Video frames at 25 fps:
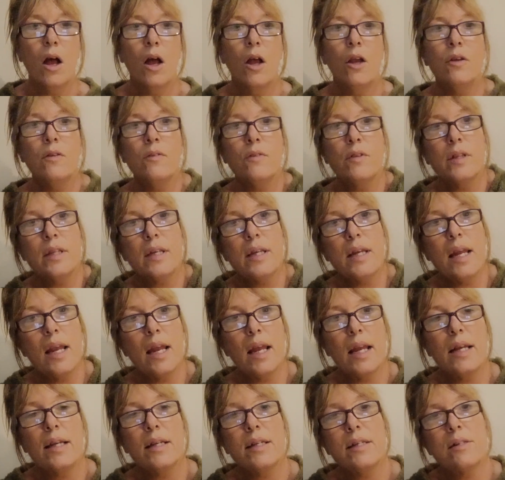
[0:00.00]
Over the
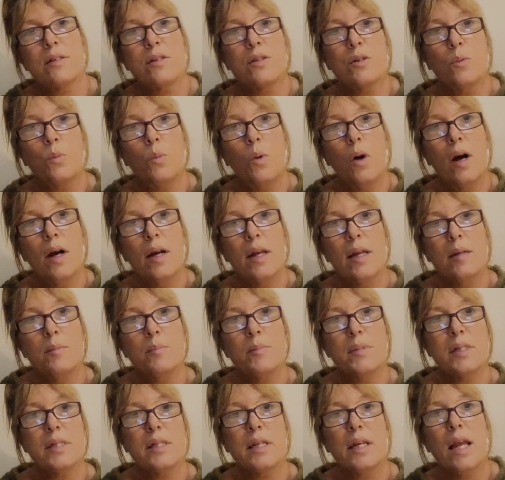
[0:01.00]
years, the
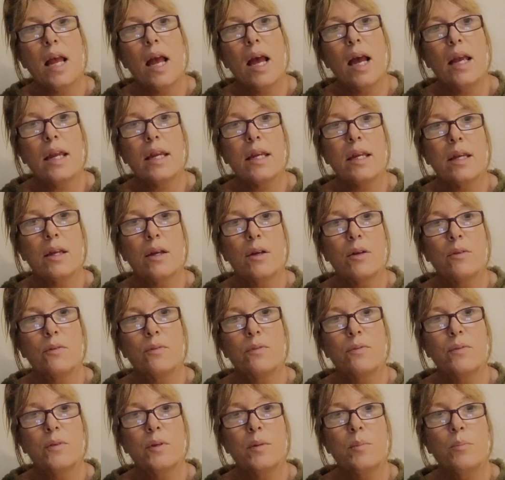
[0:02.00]
YMCA
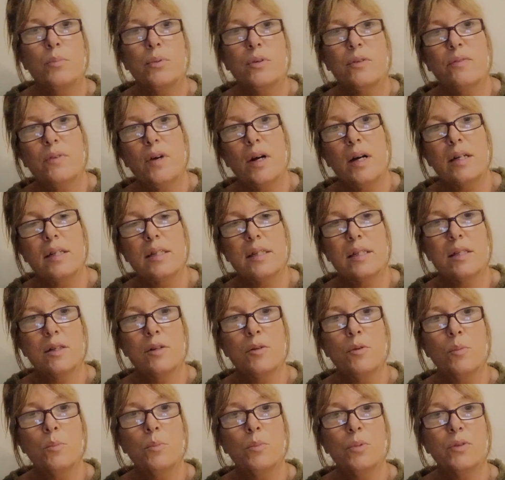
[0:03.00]
have provided a
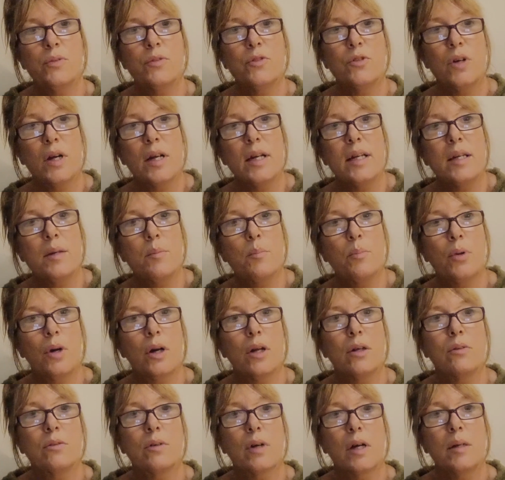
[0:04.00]
number of training
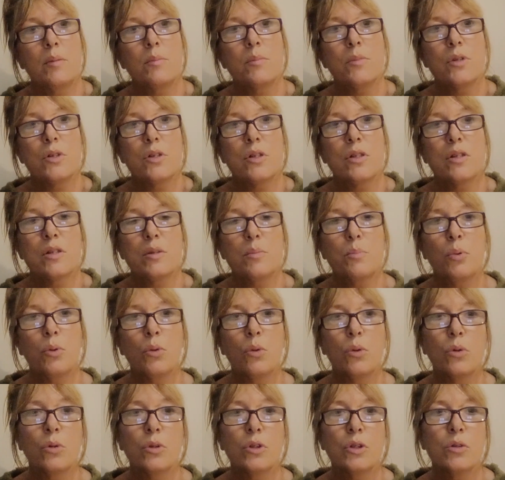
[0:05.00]
programmes to
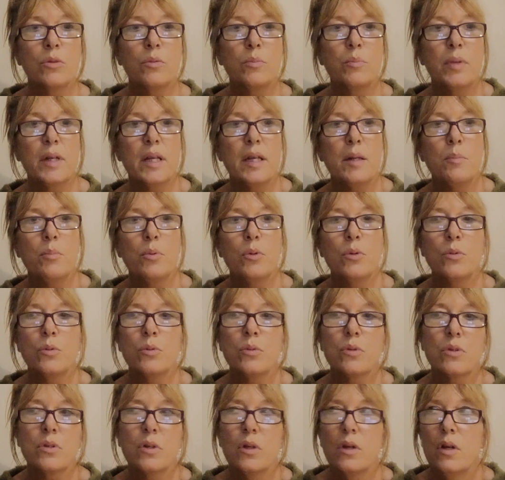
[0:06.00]
support young
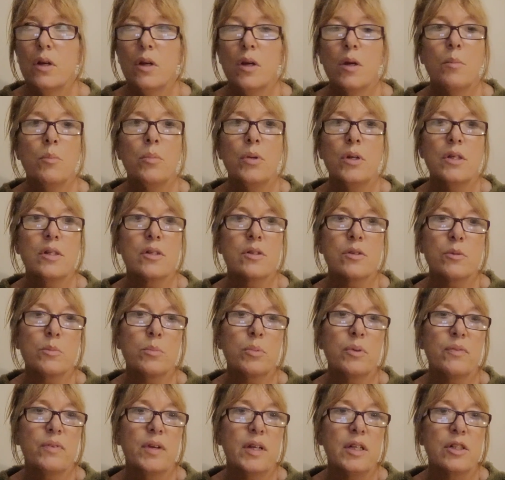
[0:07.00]
people's personal
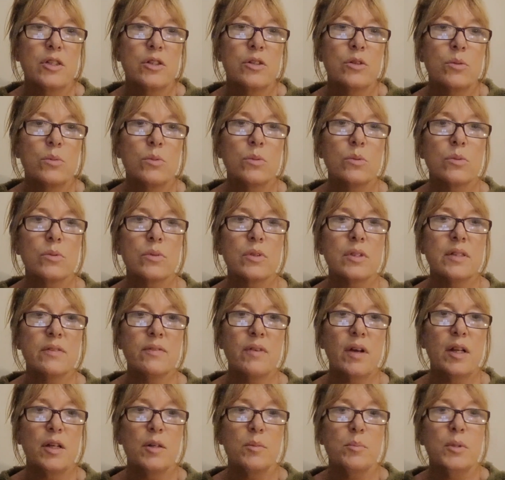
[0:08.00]
professional
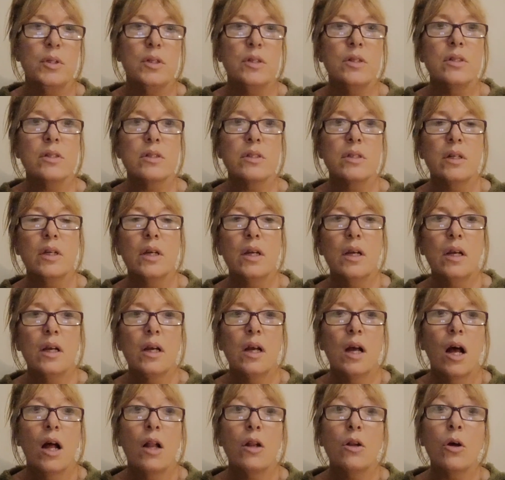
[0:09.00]
development.
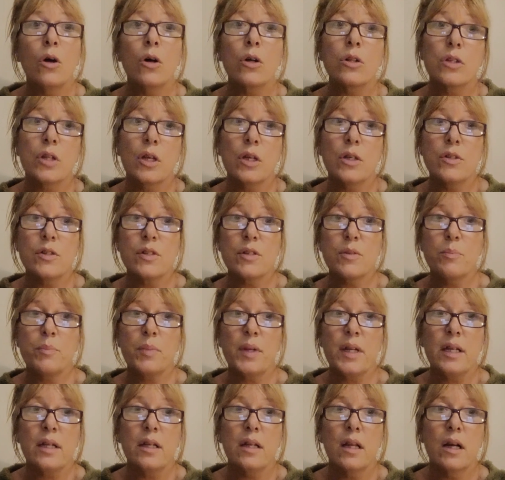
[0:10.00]
A lot of those have
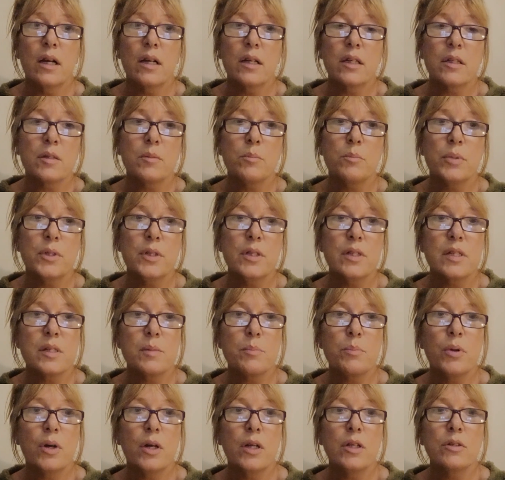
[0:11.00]
been like computer
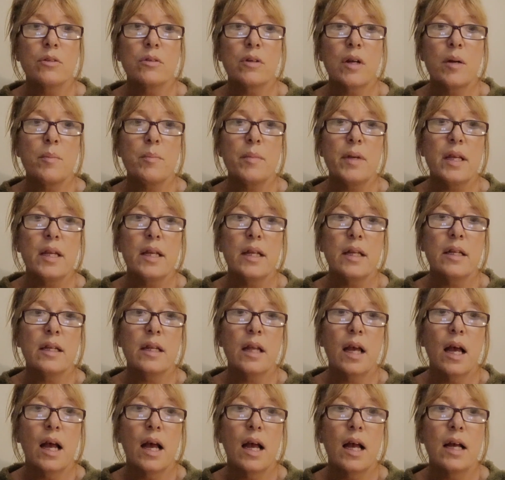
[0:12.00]

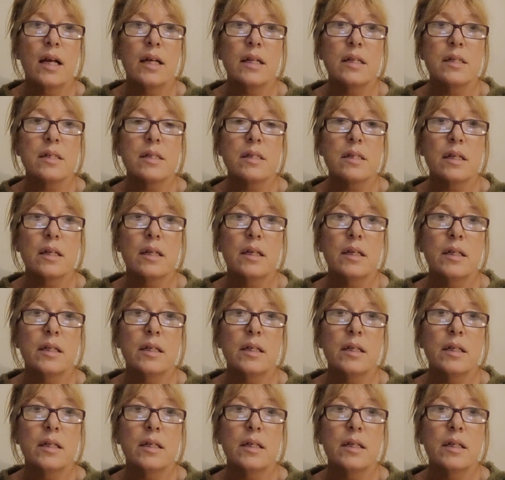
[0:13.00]
programming and